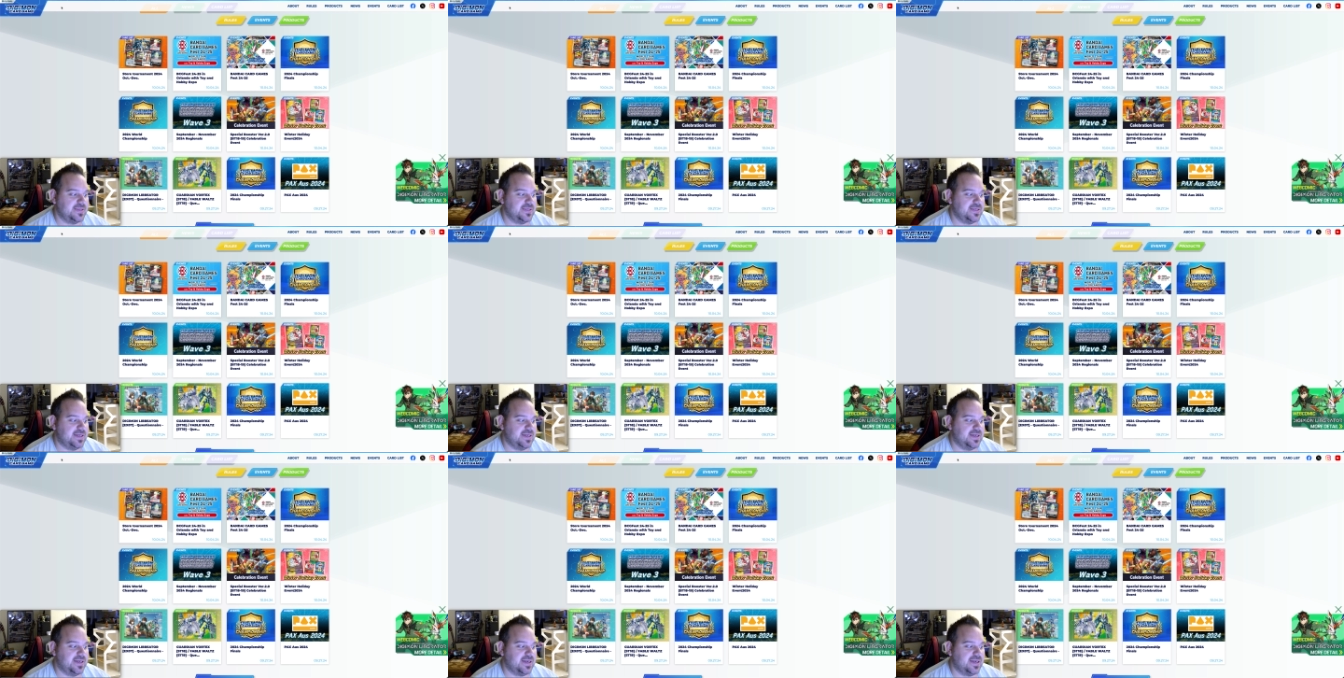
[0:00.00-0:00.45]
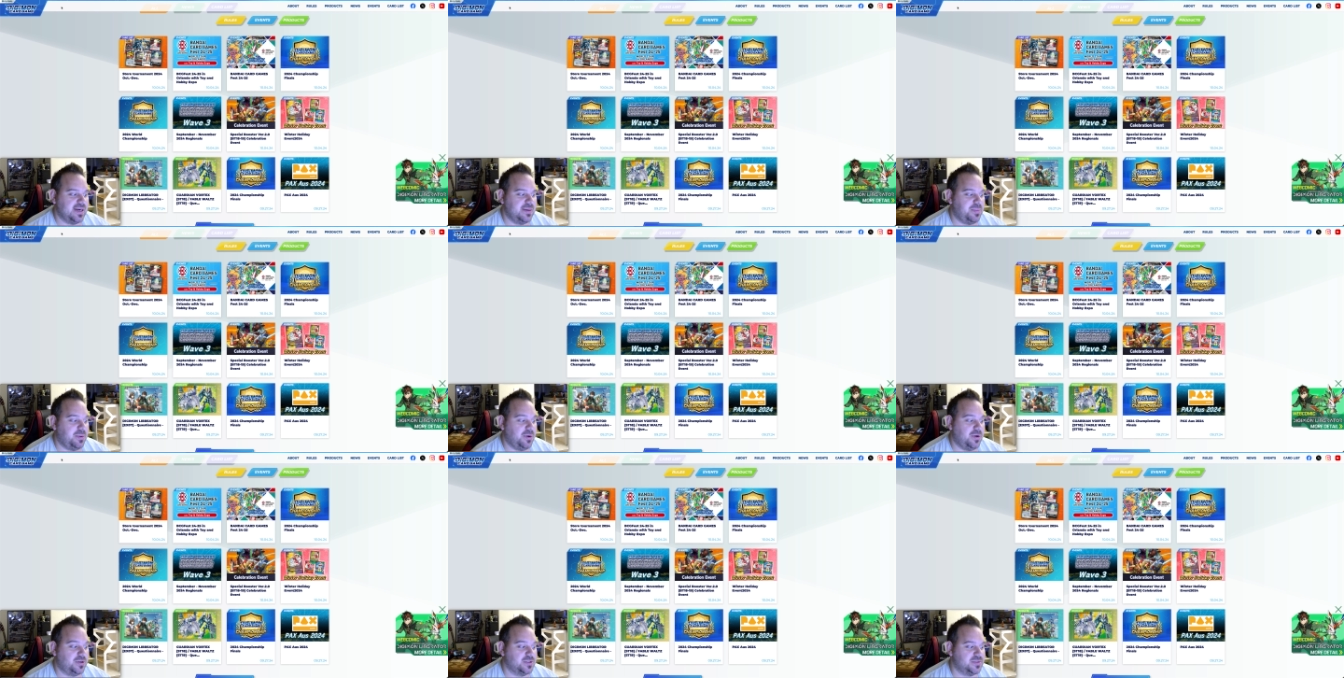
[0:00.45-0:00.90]
a
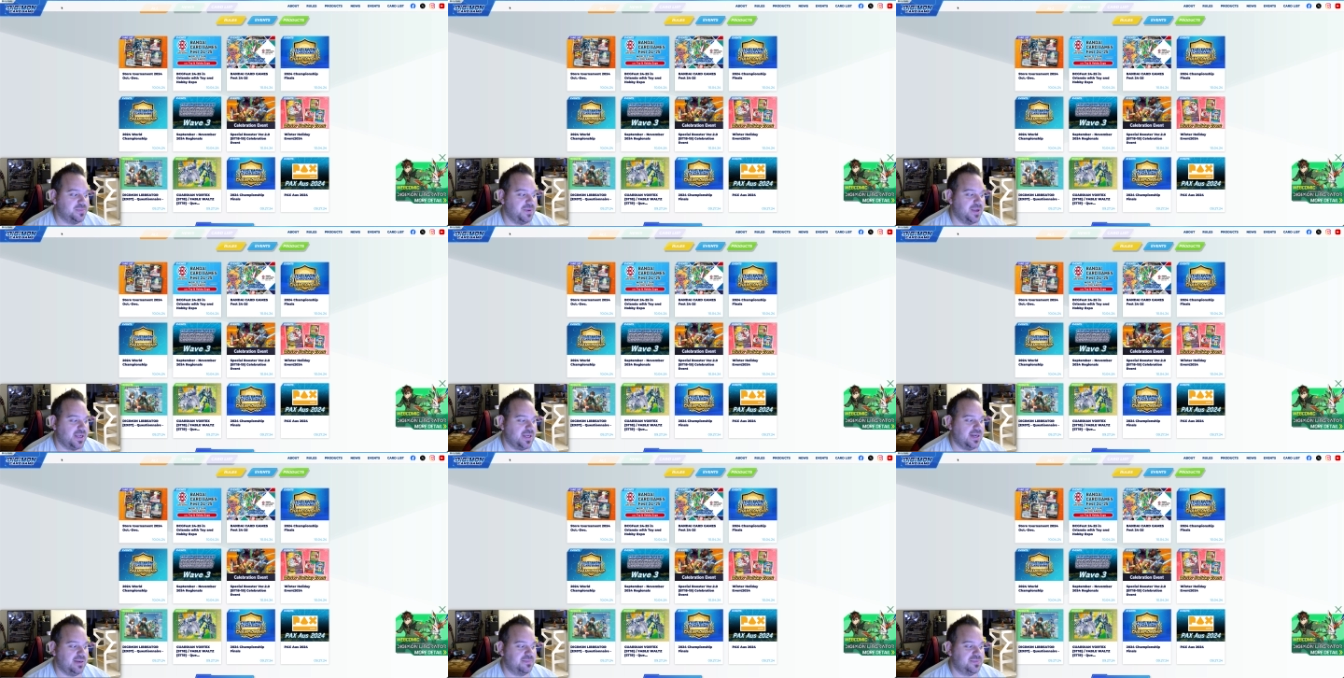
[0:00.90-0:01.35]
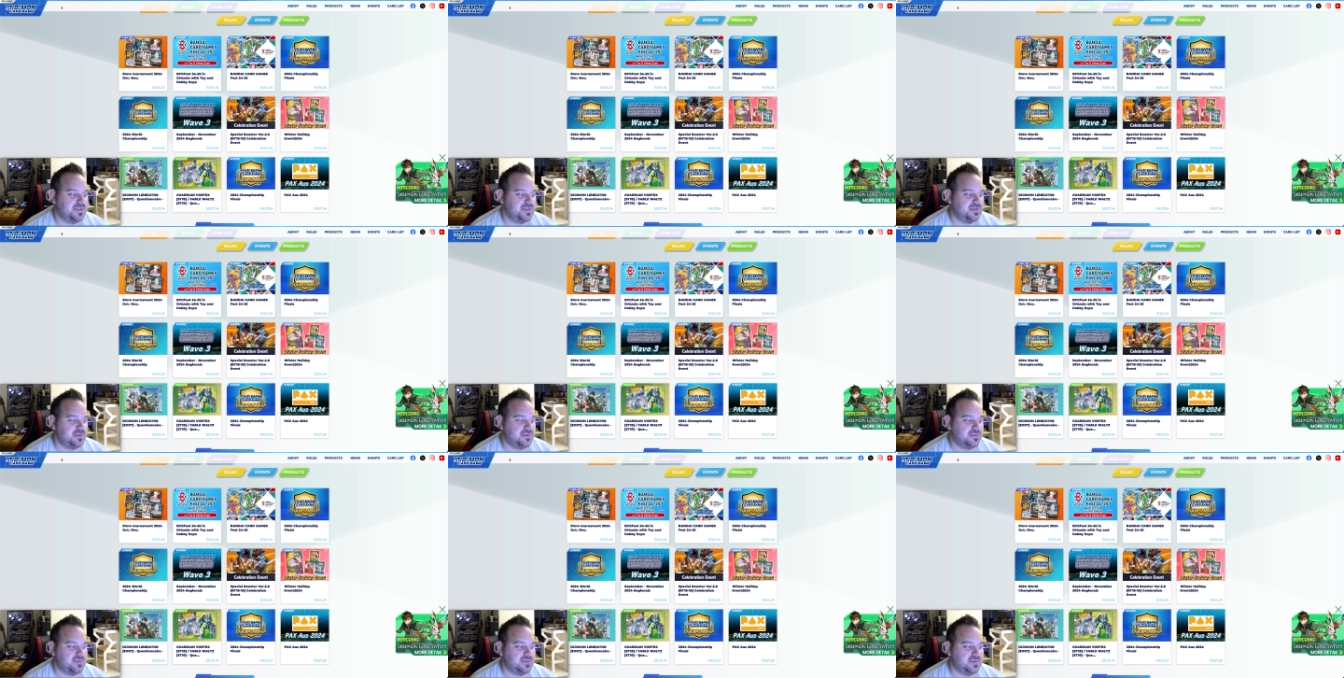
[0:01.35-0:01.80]
couple Ultimate
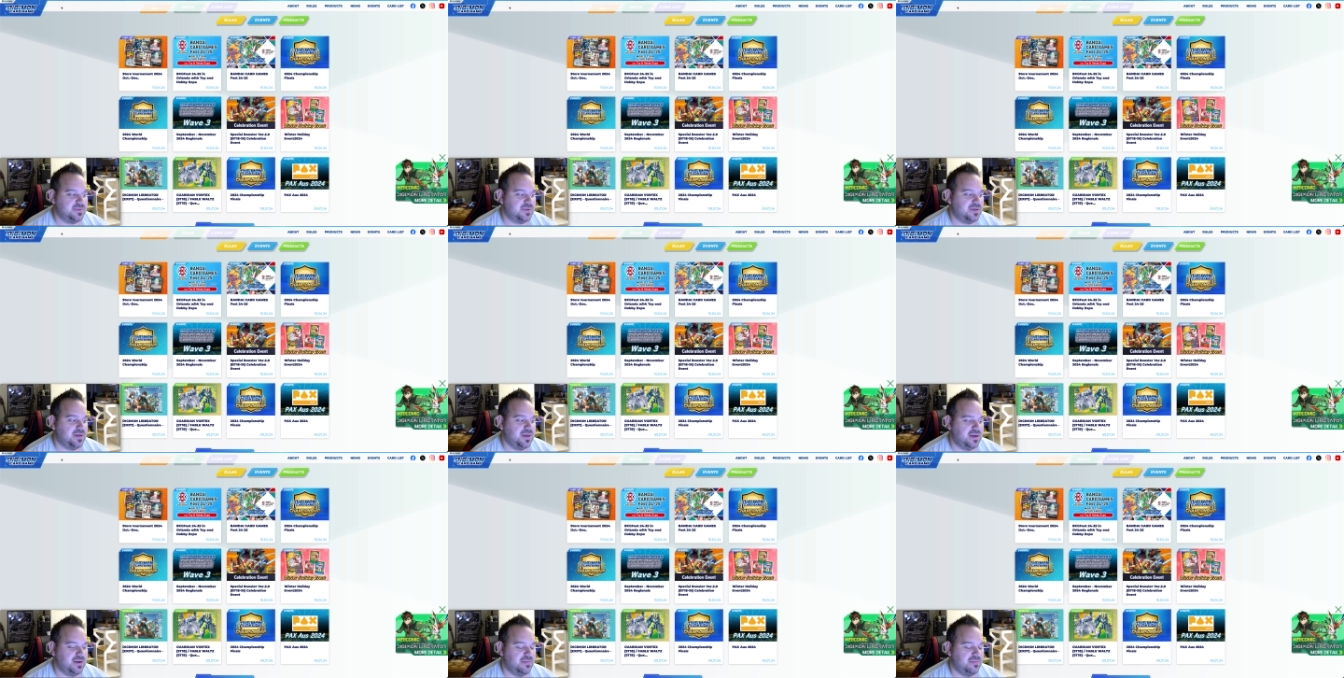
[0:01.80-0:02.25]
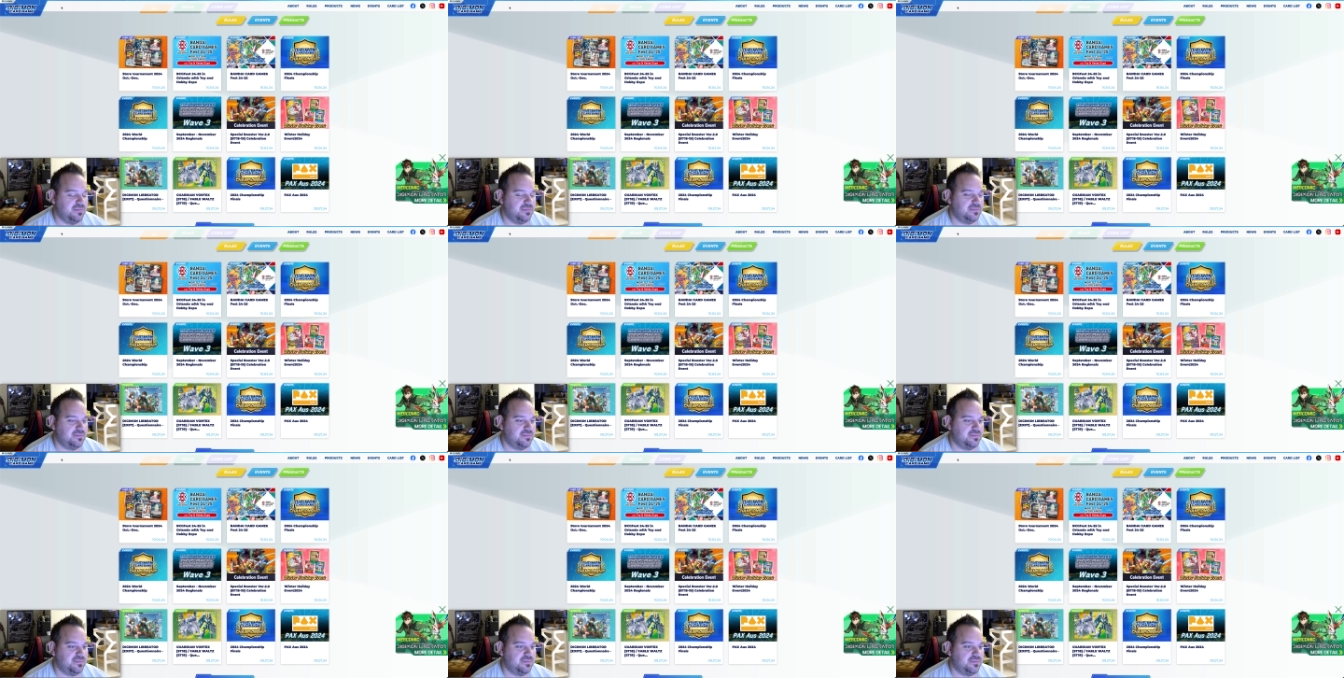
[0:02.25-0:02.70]
Cups um,
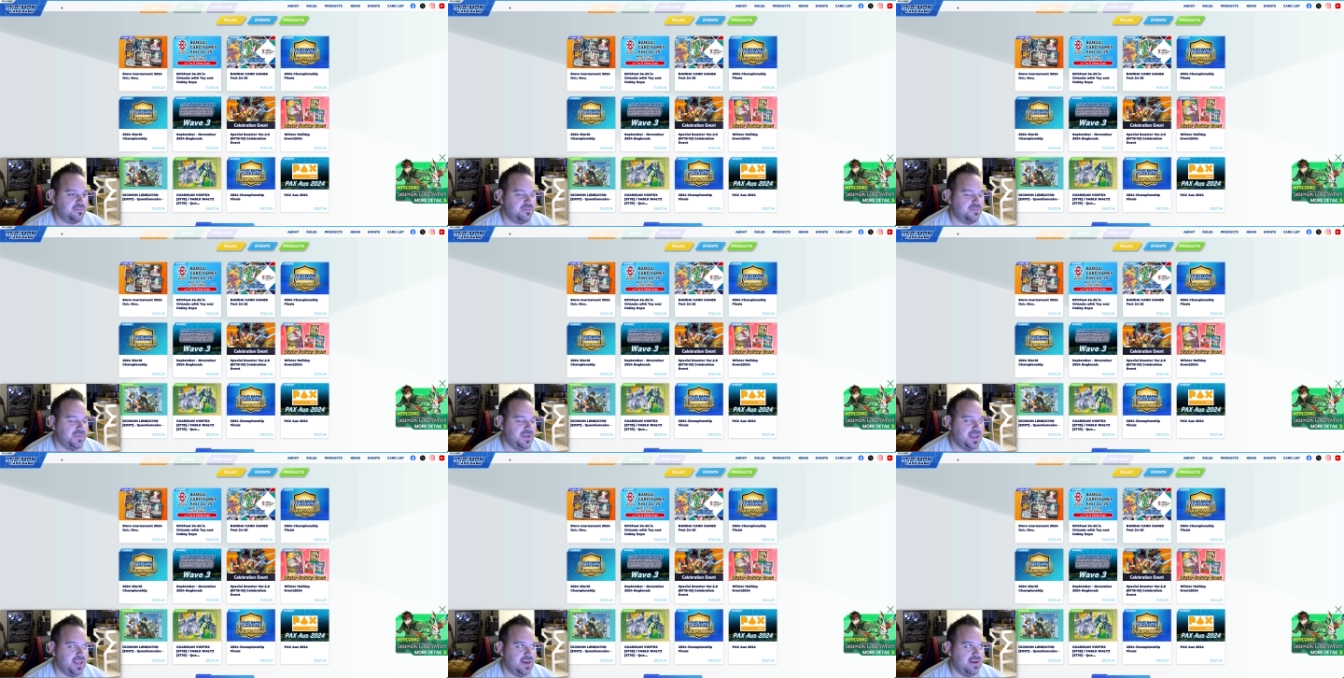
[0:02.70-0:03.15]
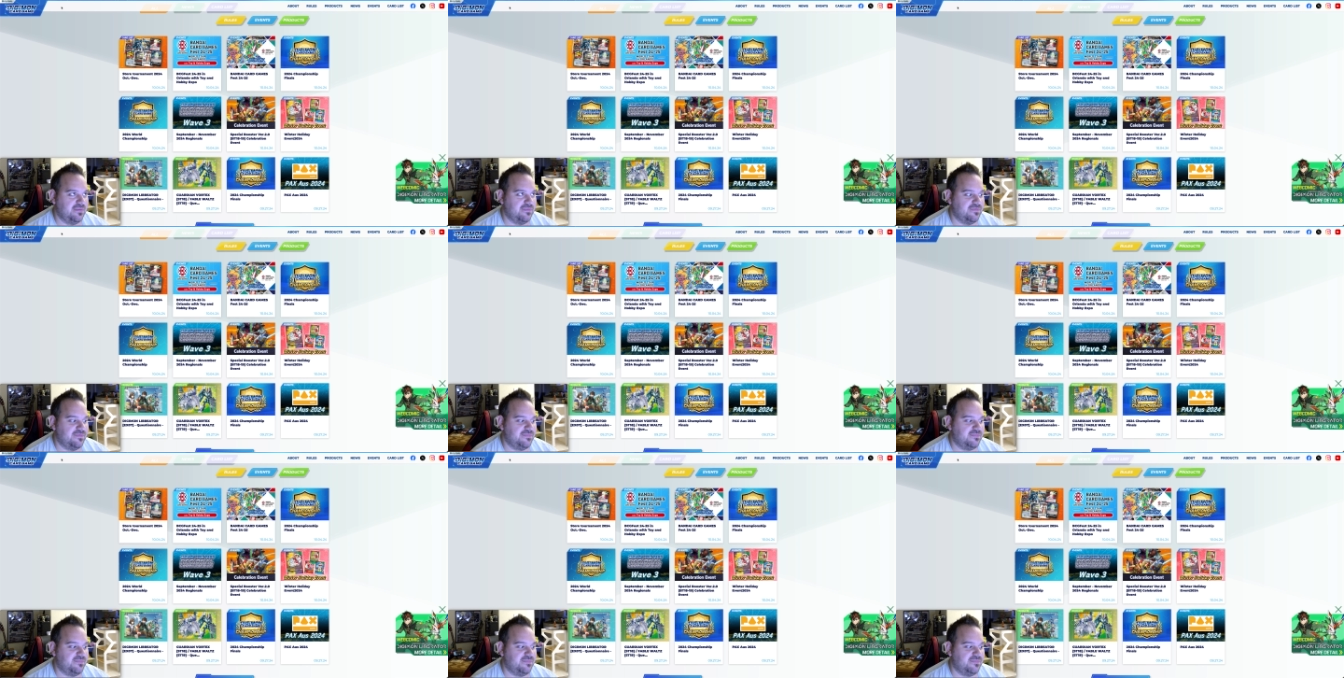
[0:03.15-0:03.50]
in